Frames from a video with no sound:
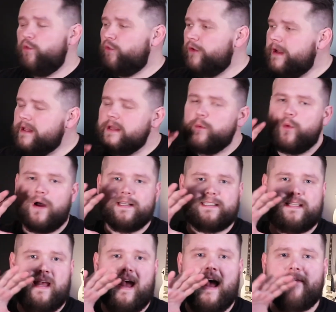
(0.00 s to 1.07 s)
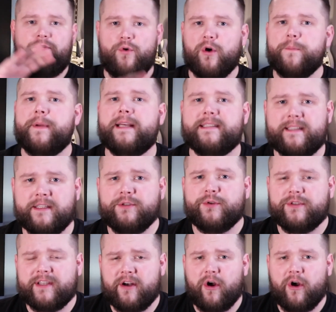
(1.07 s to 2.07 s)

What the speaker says: really wants to have your best interest at